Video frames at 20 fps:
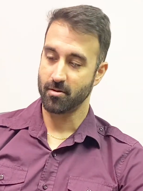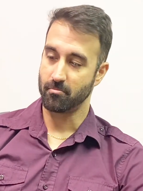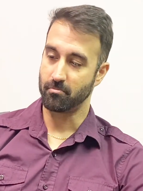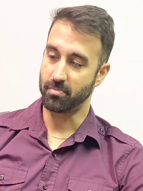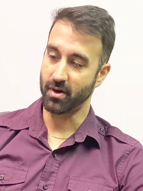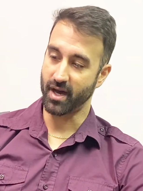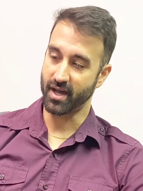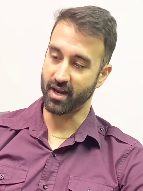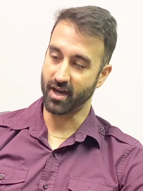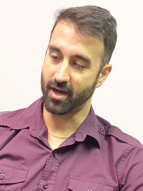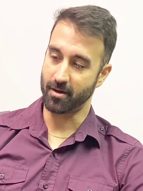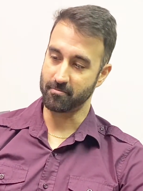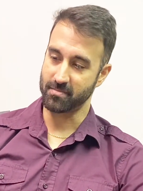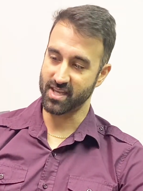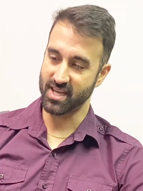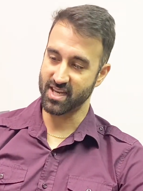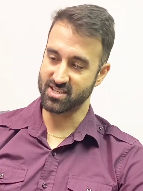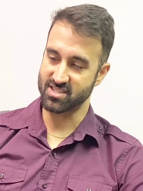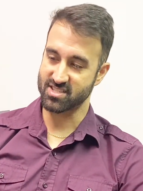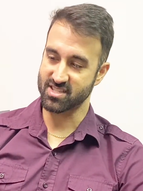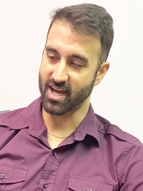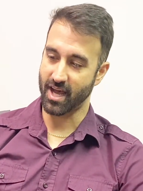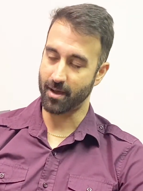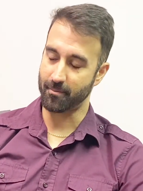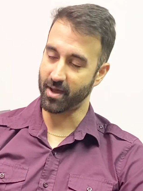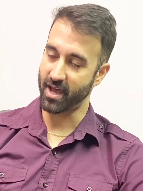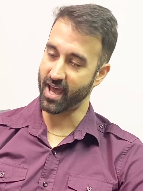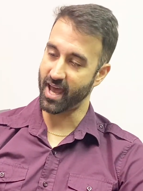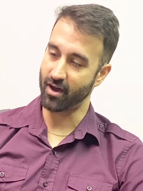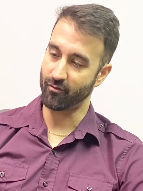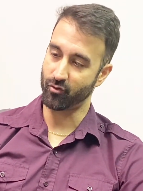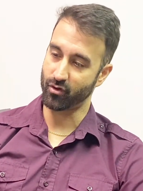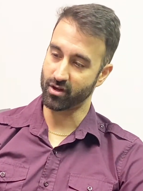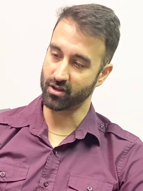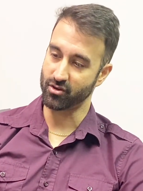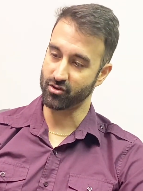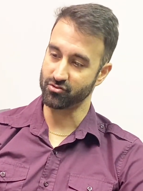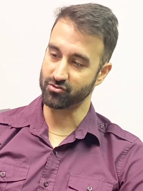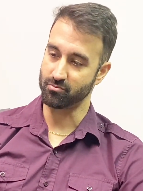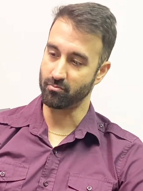but each time I have one of
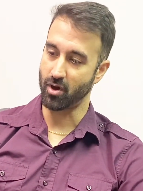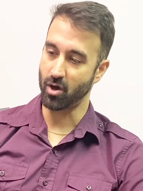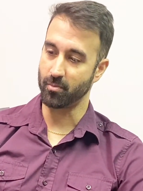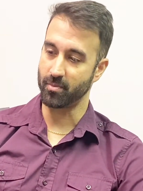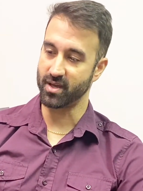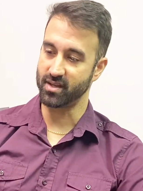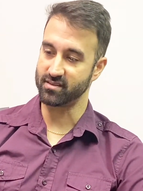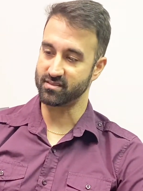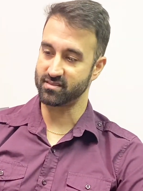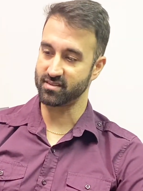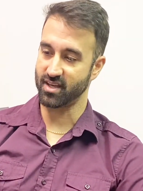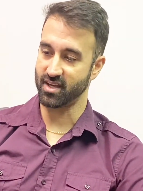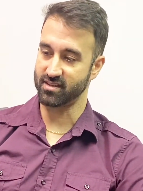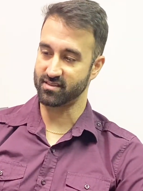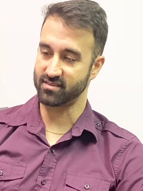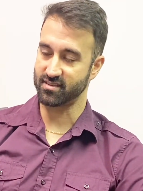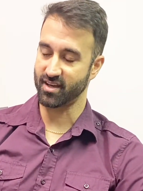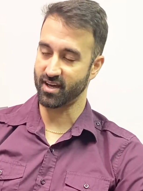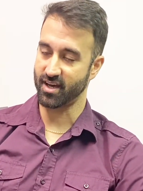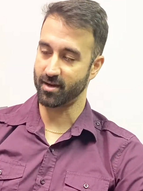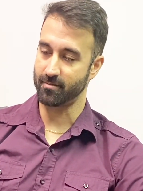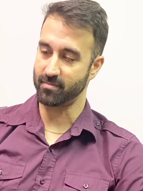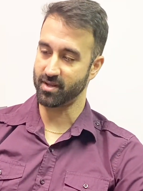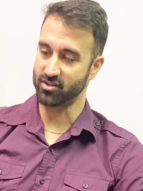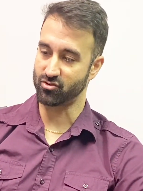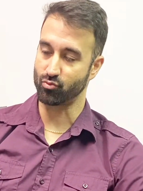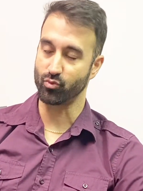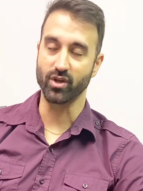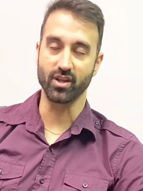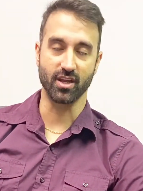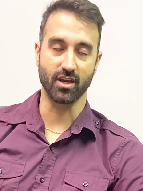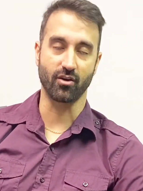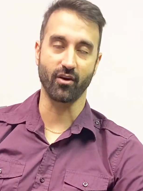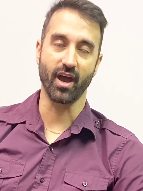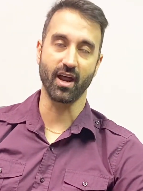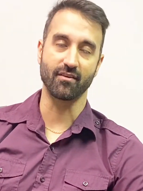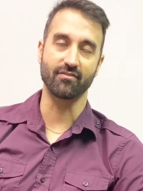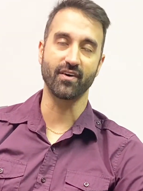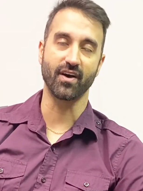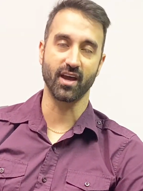those moments, it's really
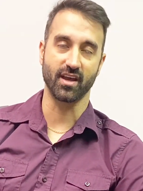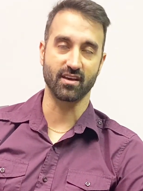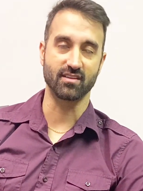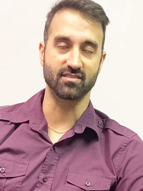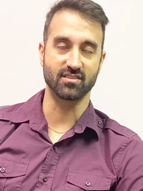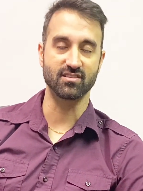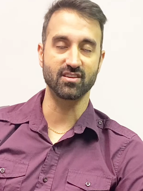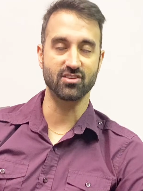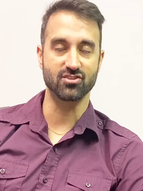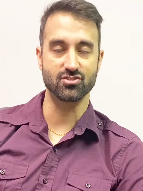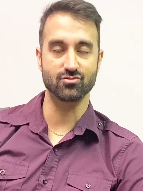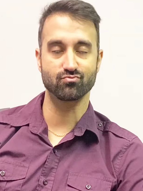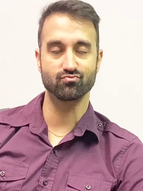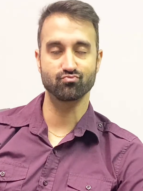gratifying as a teacher.